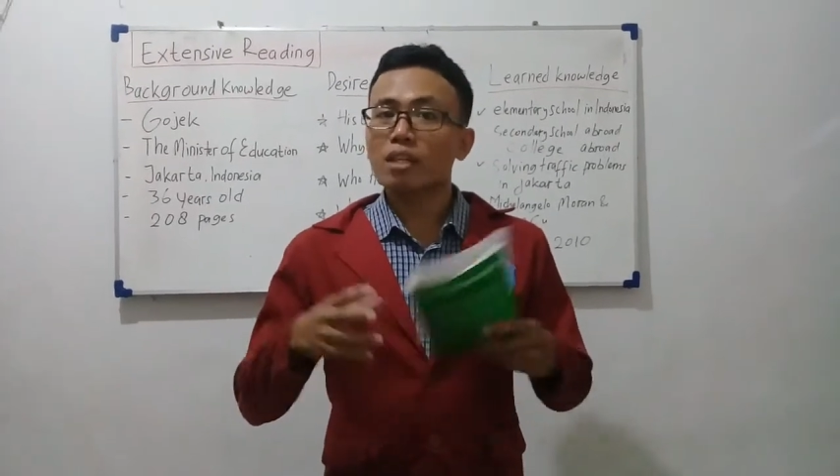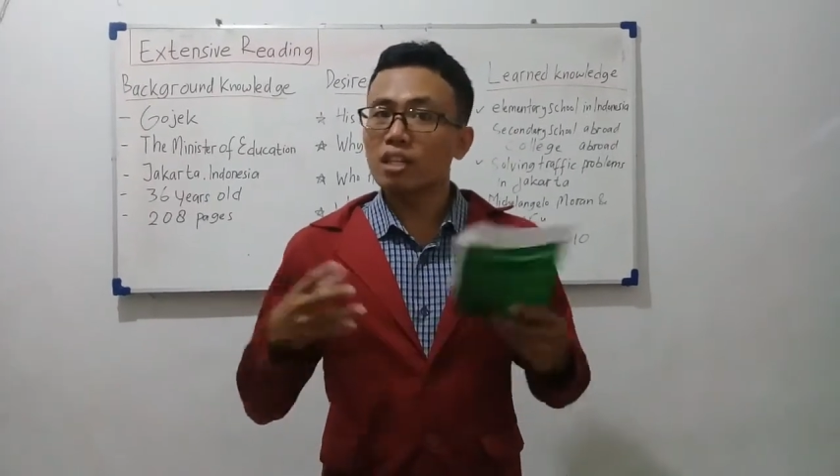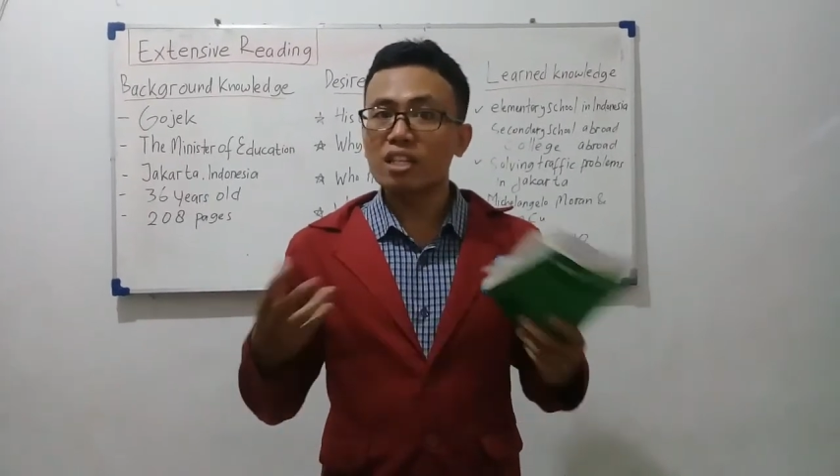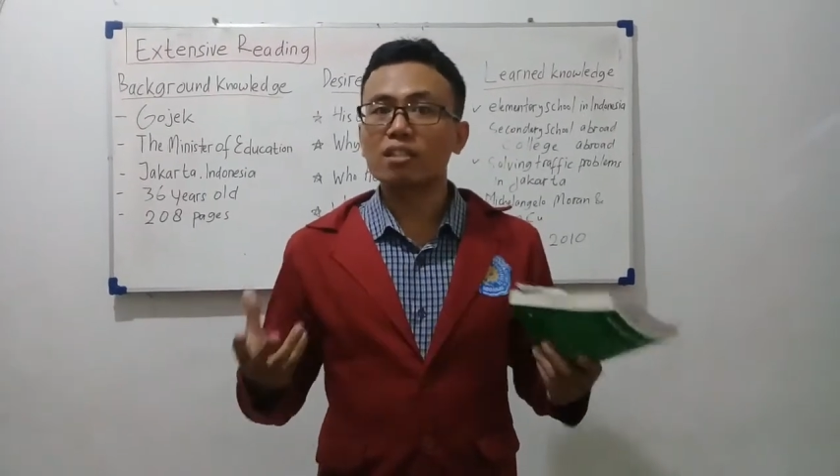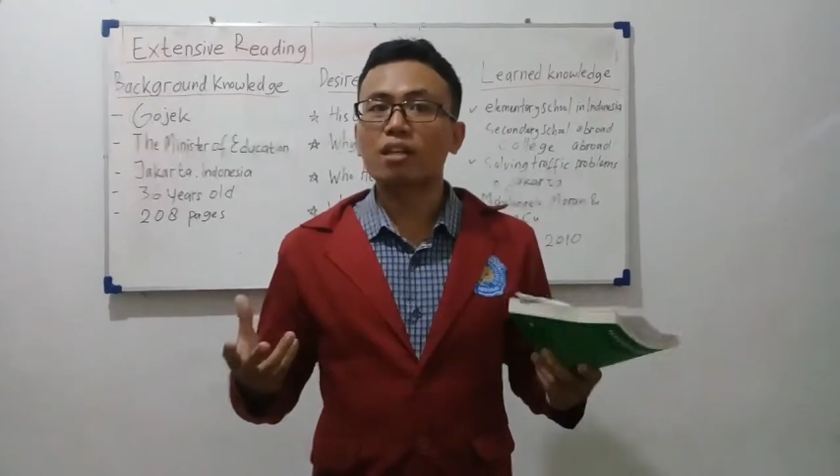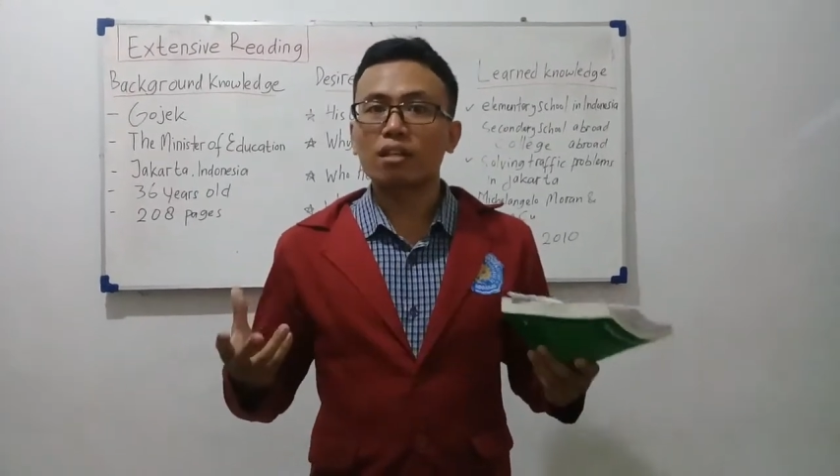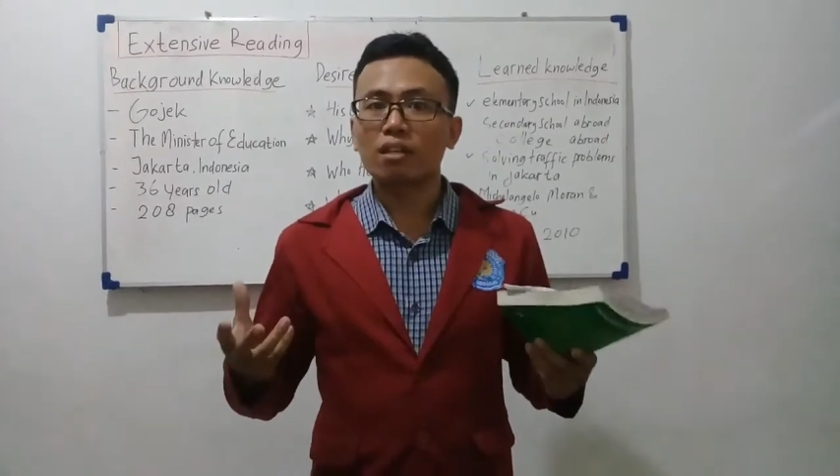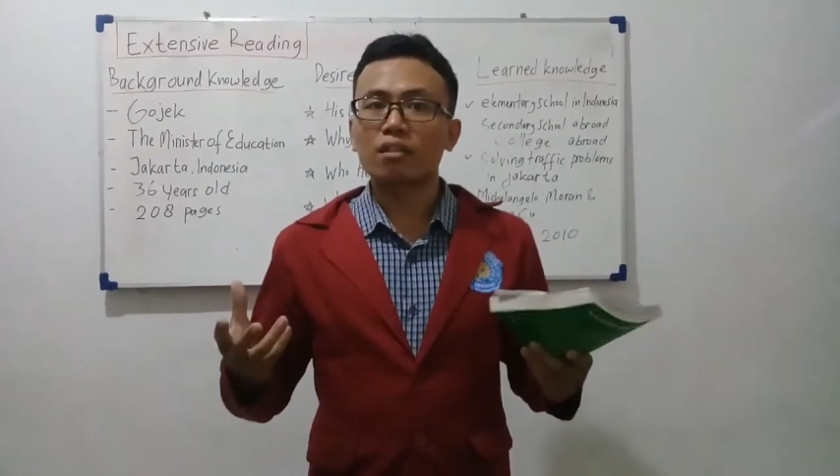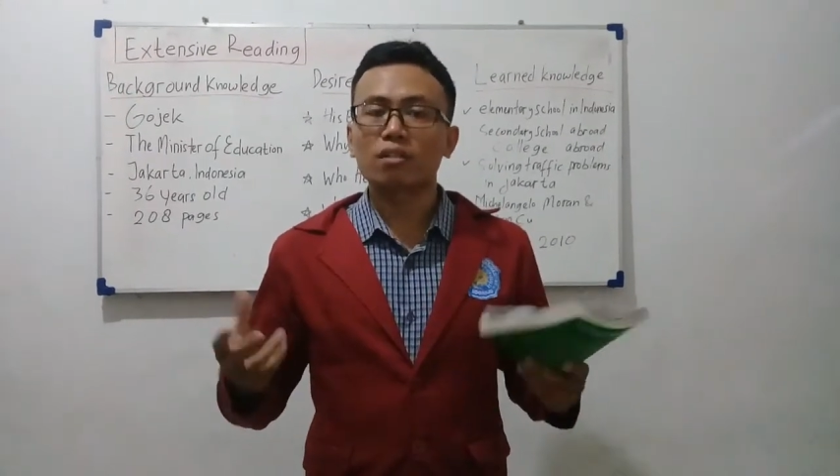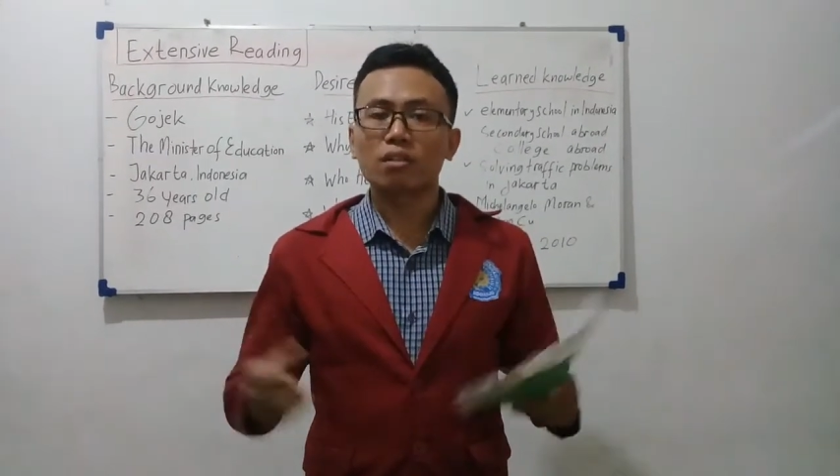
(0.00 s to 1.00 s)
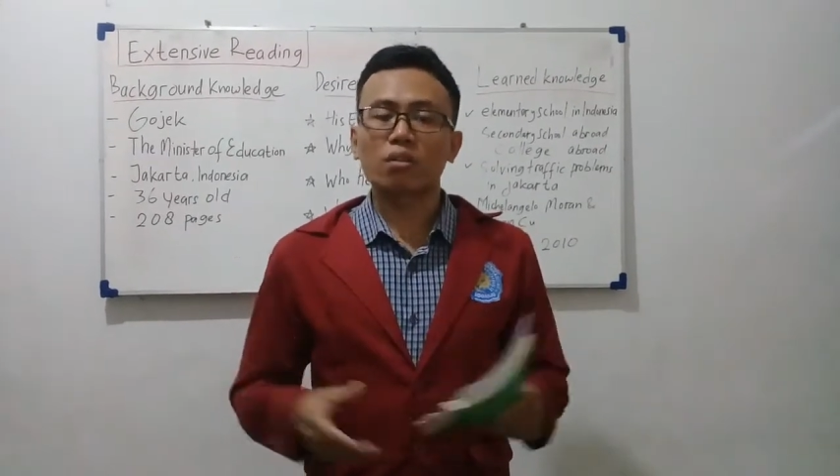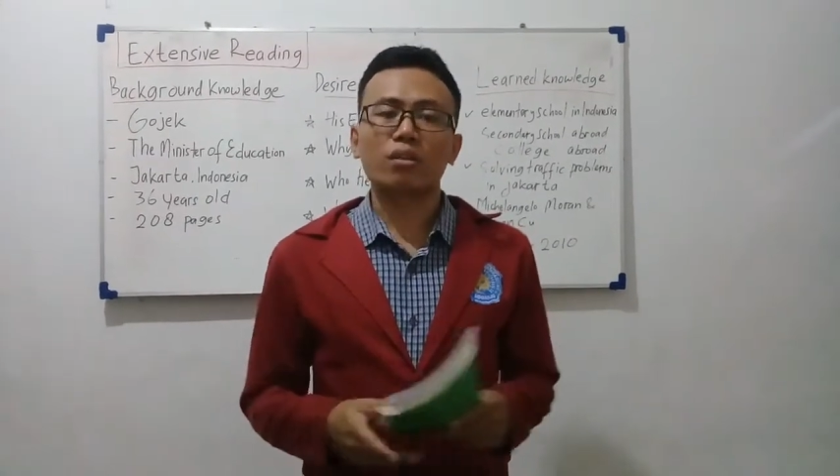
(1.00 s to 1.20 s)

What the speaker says: easily. All